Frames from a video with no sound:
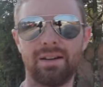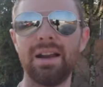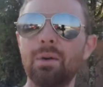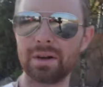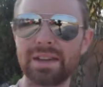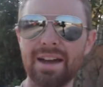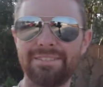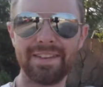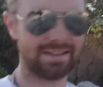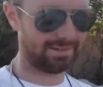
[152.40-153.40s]
And I want
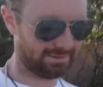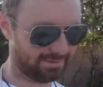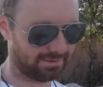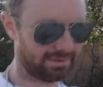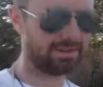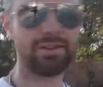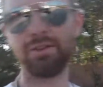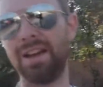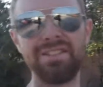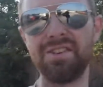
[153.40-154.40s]
caffeine, because
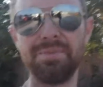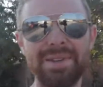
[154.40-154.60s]
you guys know